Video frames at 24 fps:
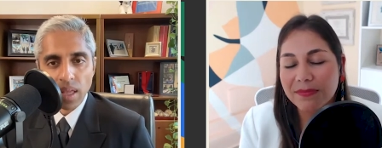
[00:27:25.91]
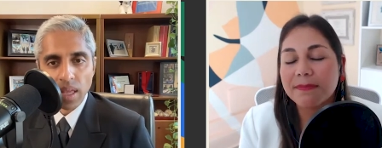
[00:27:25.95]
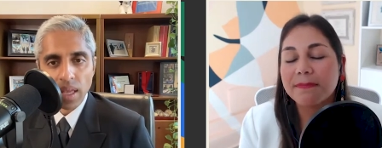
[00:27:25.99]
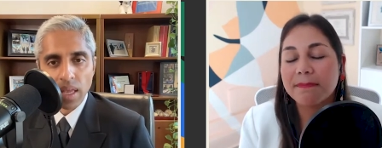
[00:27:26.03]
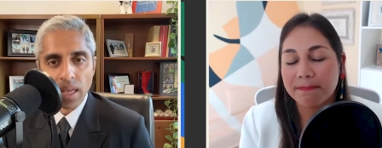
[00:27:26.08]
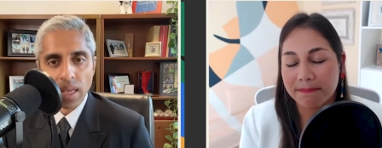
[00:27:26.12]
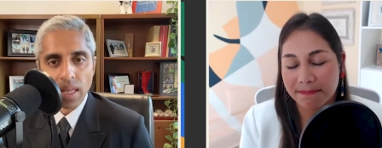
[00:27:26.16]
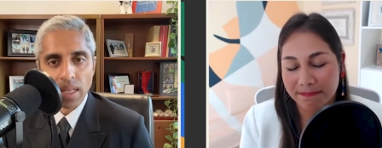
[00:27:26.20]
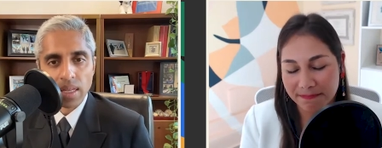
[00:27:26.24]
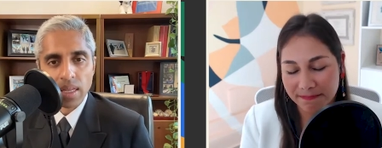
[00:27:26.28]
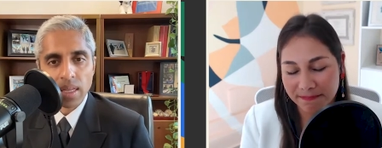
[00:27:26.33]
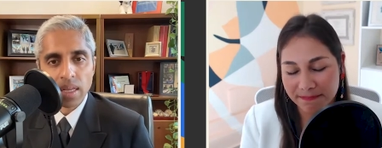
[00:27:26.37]

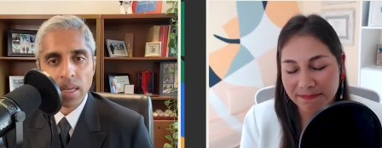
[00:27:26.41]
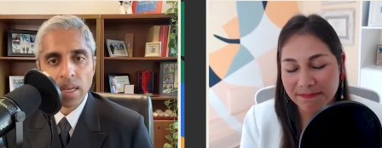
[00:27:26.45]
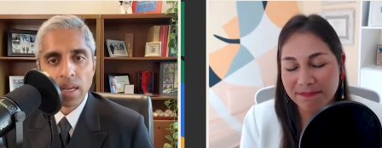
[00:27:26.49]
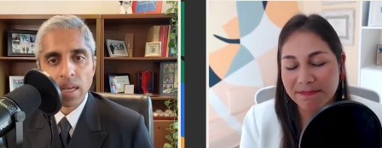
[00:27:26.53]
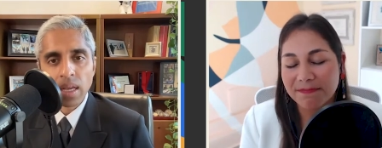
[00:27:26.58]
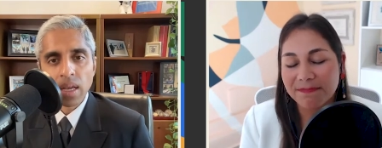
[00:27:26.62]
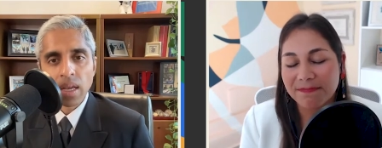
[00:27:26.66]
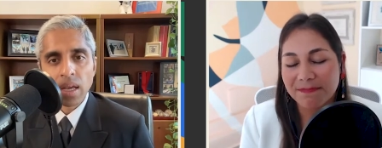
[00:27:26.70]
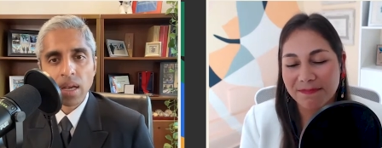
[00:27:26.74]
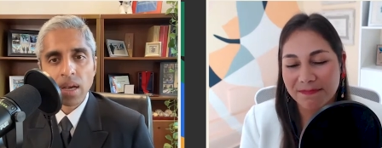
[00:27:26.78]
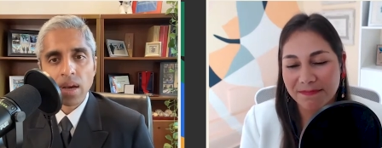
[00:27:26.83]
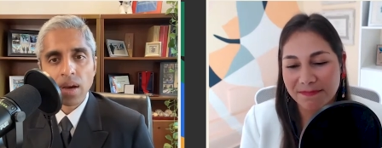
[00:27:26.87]
Speaker 1: And
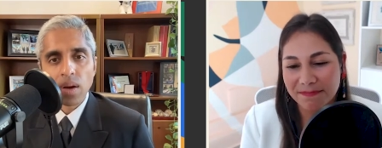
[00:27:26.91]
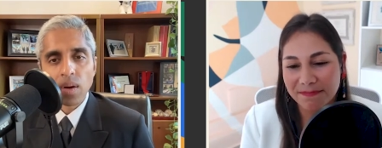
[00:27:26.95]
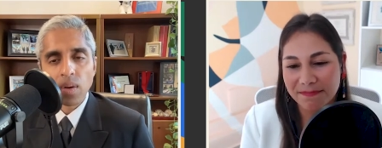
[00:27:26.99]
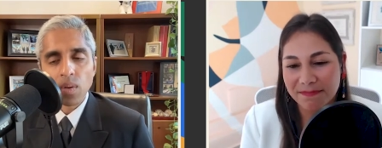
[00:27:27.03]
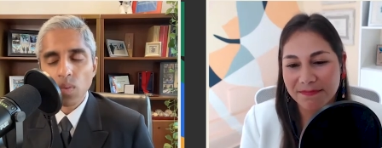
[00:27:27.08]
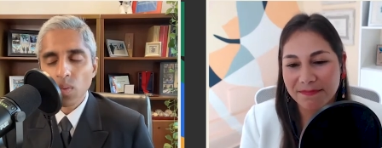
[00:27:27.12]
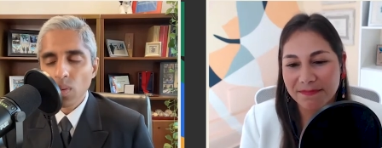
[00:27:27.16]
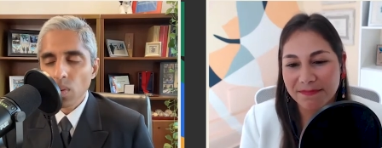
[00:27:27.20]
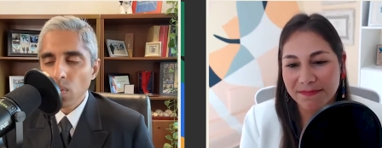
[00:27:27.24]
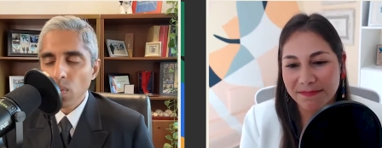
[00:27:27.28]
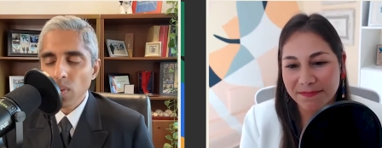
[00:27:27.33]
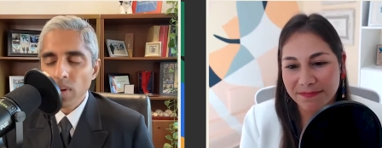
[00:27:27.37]

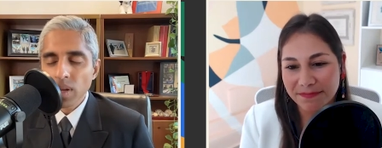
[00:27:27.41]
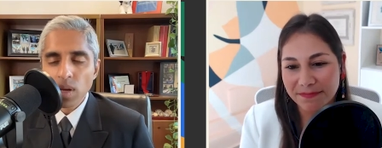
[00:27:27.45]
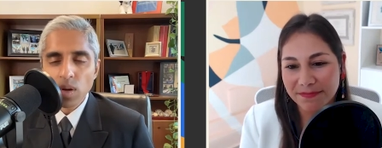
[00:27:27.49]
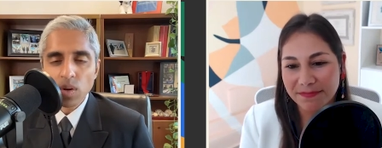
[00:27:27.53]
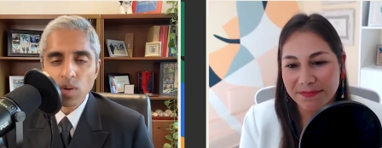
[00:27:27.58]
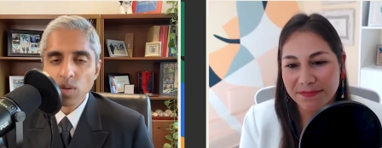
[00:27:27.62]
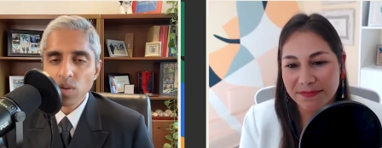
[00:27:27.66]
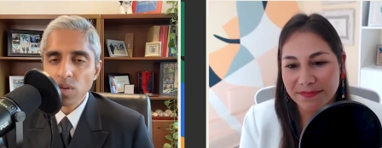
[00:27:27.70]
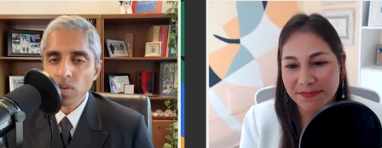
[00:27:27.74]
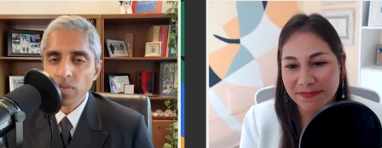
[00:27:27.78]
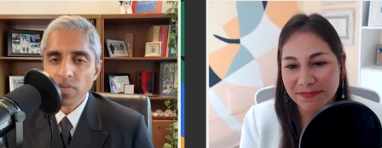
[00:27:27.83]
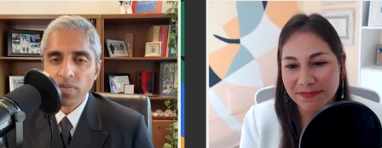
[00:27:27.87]
we know
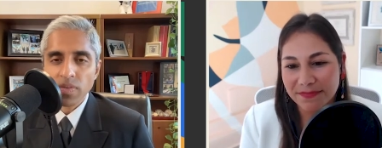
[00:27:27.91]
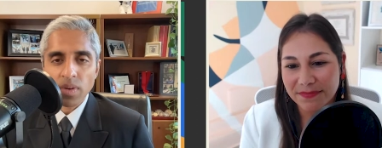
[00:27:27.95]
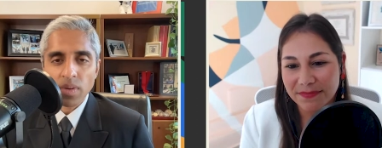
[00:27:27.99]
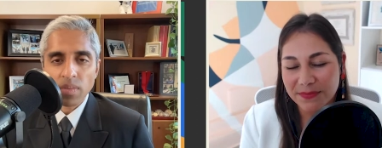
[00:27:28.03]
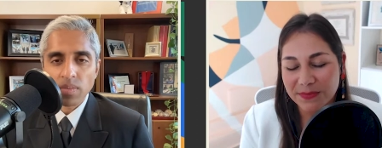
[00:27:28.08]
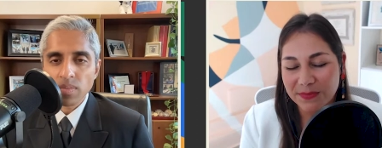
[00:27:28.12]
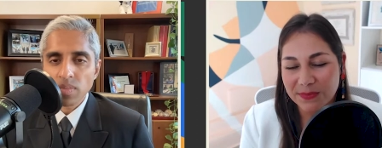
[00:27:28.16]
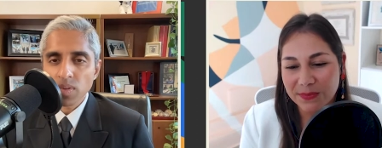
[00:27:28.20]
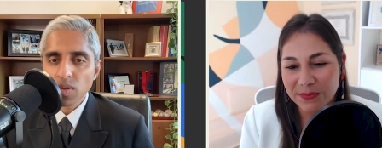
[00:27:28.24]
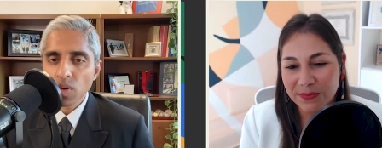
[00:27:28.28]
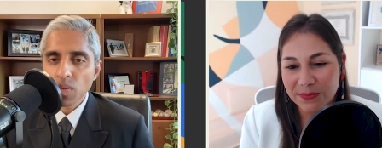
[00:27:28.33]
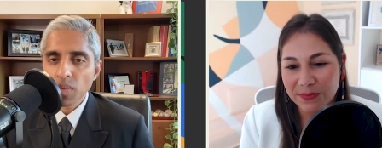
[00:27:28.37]
just
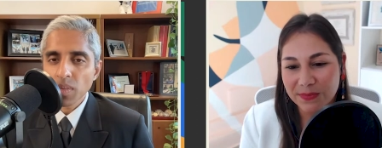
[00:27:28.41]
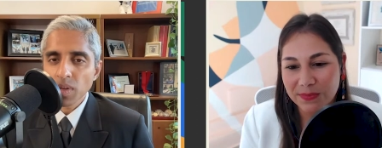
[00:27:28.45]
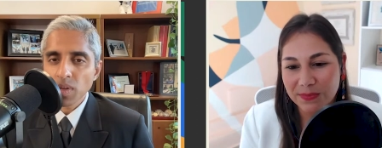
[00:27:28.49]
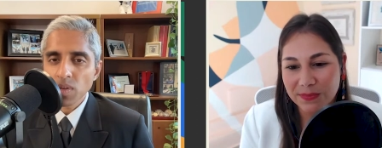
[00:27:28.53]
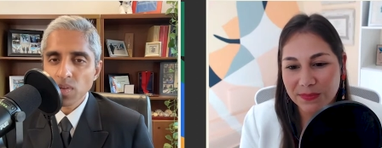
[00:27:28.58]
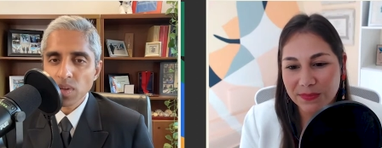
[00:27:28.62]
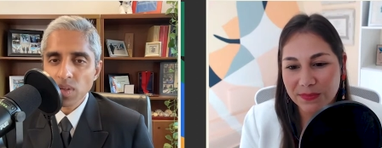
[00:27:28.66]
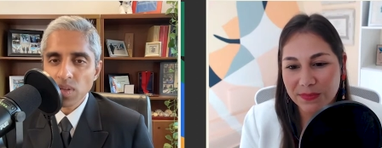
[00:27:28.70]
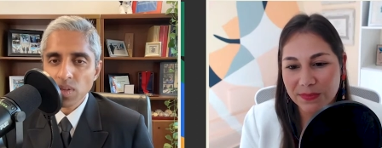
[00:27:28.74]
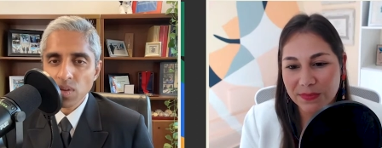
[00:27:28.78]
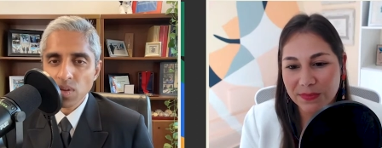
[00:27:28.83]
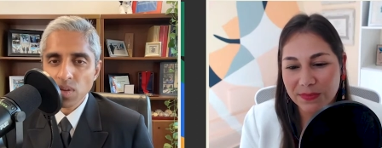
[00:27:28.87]
from so much
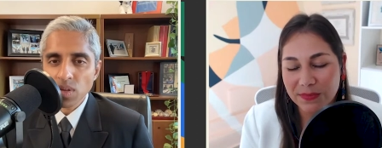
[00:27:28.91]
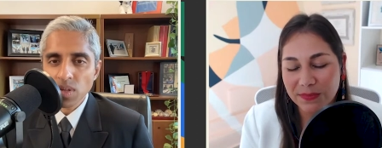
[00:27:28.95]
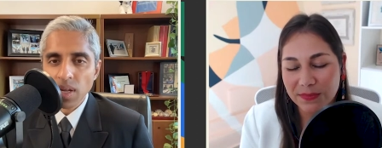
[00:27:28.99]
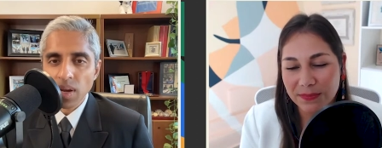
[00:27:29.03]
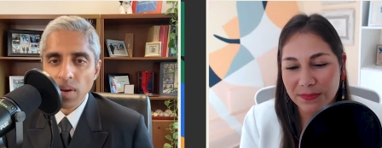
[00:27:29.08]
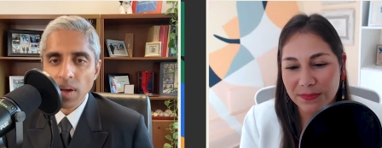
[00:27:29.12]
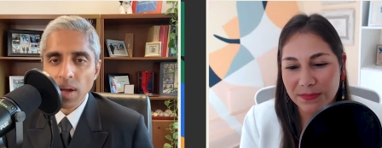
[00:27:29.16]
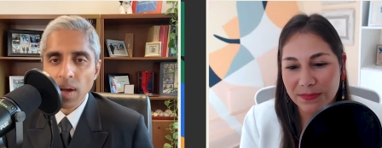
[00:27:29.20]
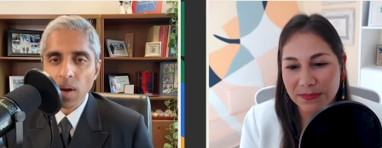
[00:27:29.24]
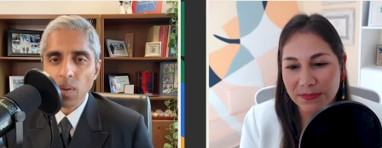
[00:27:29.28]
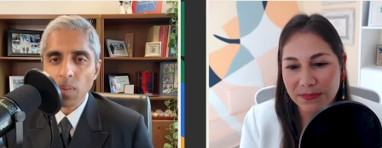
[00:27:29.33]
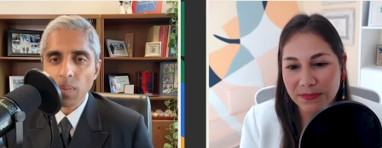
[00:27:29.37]
research now
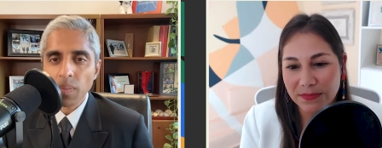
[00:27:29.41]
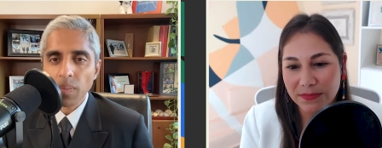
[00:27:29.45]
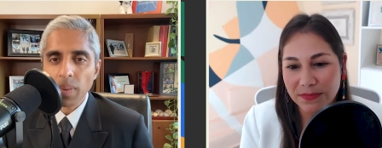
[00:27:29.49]
how